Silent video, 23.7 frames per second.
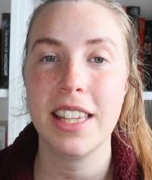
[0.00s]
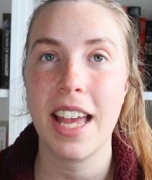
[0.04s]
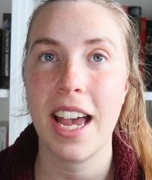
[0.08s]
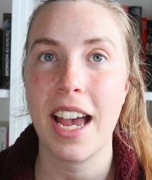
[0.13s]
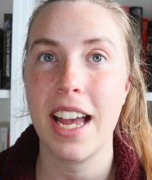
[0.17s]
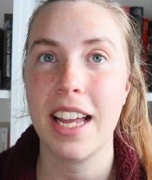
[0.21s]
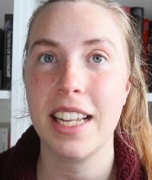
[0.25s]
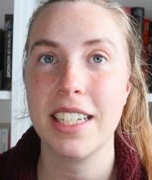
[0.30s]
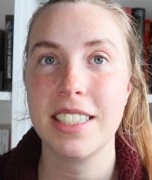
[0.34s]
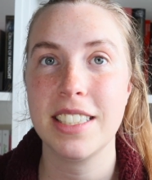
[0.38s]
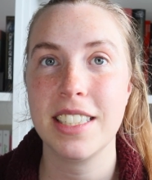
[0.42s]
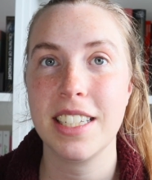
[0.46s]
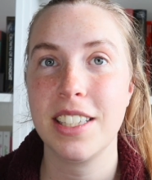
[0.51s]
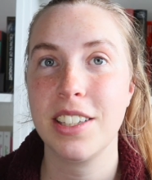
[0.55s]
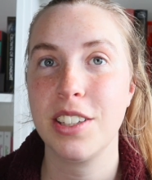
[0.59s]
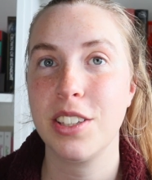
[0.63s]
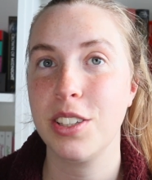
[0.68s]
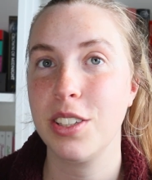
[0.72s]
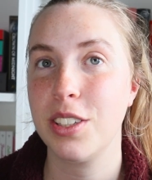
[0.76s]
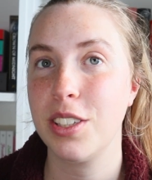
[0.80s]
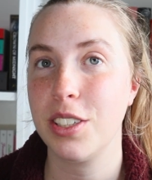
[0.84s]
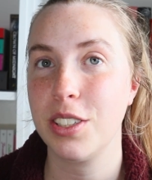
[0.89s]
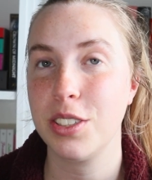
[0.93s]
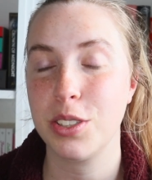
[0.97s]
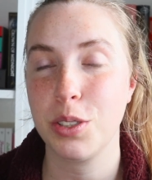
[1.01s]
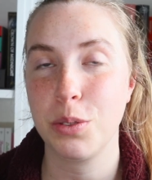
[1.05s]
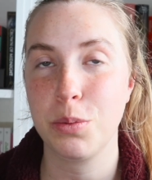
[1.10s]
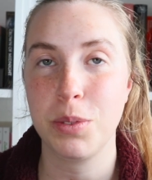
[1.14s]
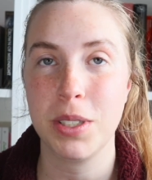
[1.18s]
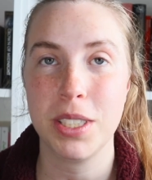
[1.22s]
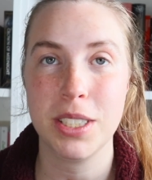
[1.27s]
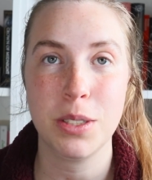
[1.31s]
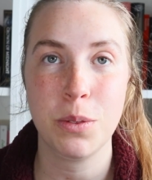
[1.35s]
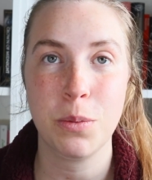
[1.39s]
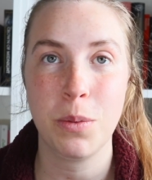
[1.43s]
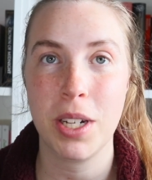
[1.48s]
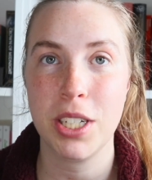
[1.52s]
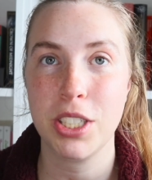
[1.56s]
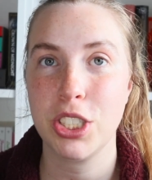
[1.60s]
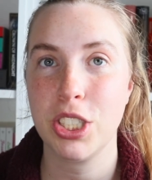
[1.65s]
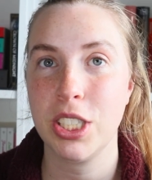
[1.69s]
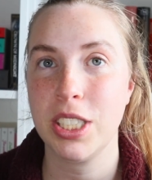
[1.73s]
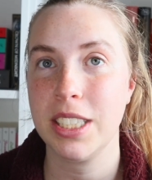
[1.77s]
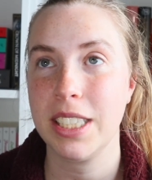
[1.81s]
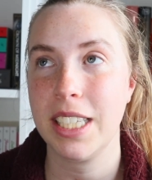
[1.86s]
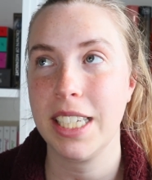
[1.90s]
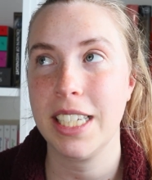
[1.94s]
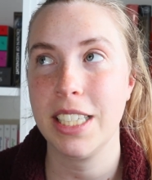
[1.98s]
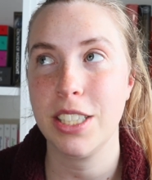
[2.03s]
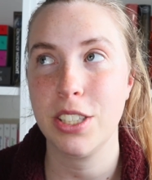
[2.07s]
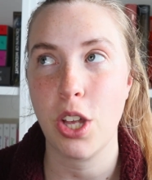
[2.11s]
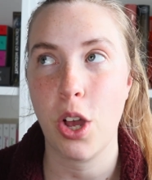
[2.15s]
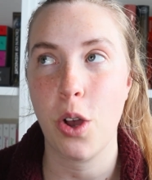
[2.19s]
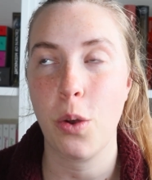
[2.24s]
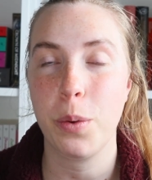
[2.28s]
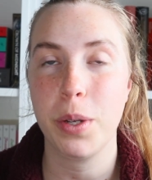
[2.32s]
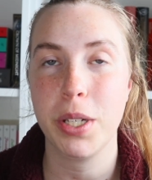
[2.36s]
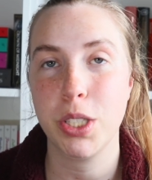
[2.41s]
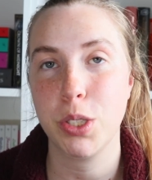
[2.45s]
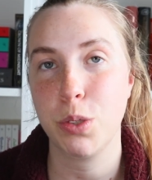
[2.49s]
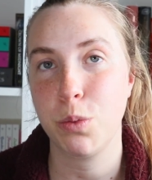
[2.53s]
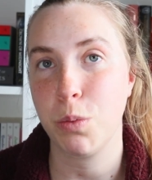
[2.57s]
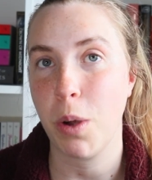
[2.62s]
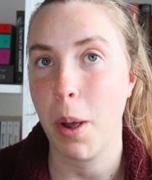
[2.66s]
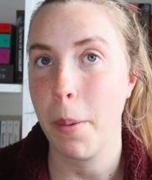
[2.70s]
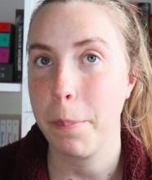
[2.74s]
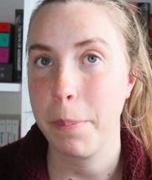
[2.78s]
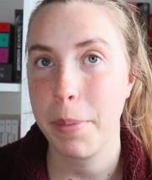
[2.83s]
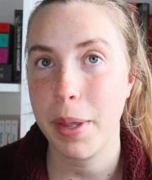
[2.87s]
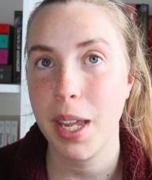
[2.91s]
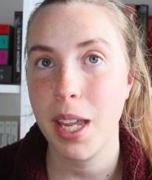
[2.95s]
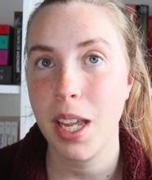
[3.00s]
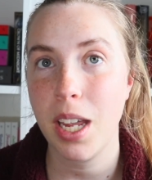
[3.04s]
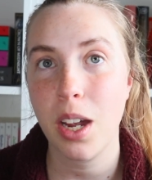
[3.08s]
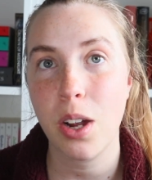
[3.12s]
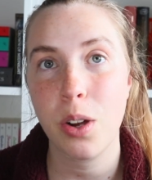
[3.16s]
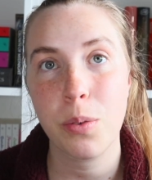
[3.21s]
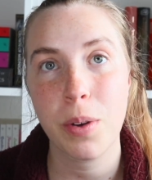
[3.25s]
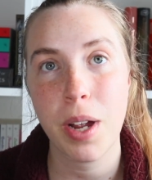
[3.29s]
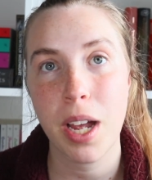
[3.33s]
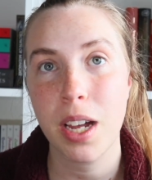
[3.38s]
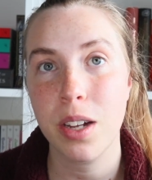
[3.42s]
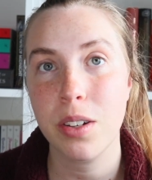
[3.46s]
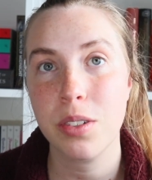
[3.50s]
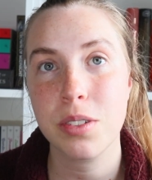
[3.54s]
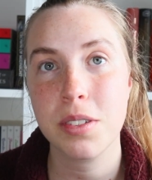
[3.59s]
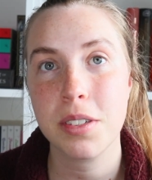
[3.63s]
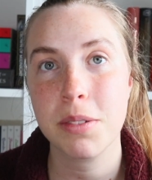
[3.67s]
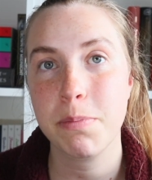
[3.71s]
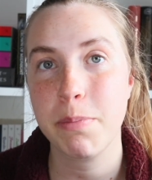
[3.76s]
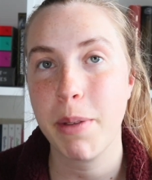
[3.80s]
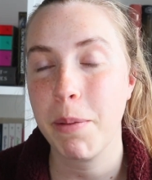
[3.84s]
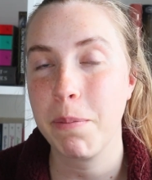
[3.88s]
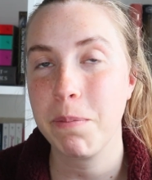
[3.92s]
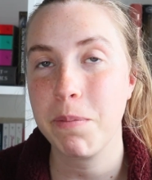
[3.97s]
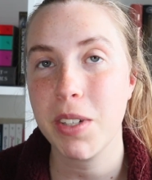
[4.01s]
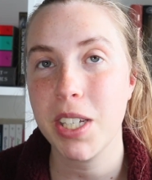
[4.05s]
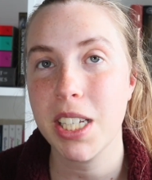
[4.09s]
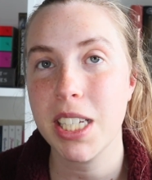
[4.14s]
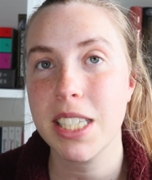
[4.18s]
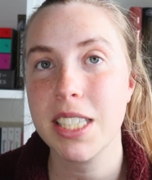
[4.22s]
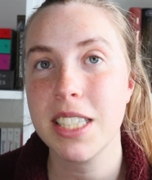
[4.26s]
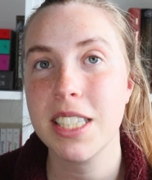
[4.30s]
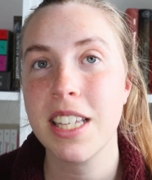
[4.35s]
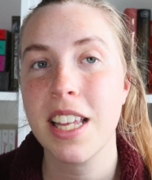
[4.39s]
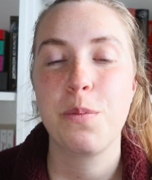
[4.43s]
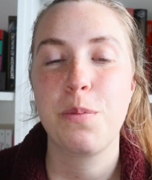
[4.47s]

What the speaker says: that there's a reason why he's always grumpy around Memphis,